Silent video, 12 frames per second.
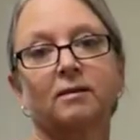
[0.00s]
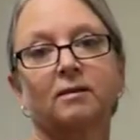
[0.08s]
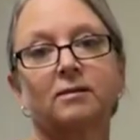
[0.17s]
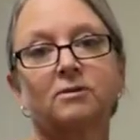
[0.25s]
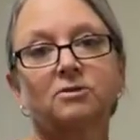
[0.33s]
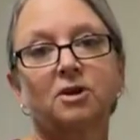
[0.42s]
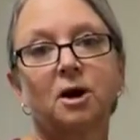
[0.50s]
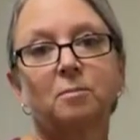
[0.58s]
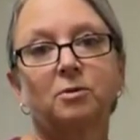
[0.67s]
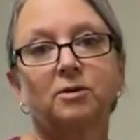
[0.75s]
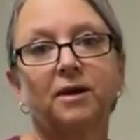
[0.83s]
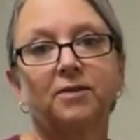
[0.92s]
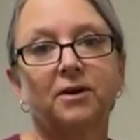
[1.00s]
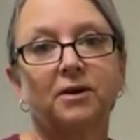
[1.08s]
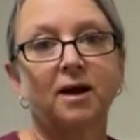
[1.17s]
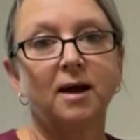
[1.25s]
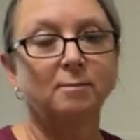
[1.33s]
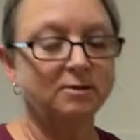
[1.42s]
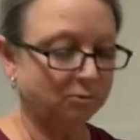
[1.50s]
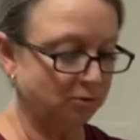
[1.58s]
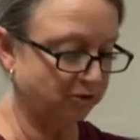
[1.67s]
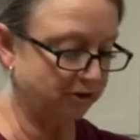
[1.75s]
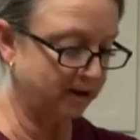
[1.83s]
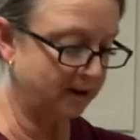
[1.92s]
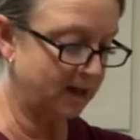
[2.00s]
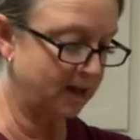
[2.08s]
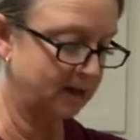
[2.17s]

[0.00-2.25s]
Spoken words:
There's a couple down there. Hey, Miss Regina.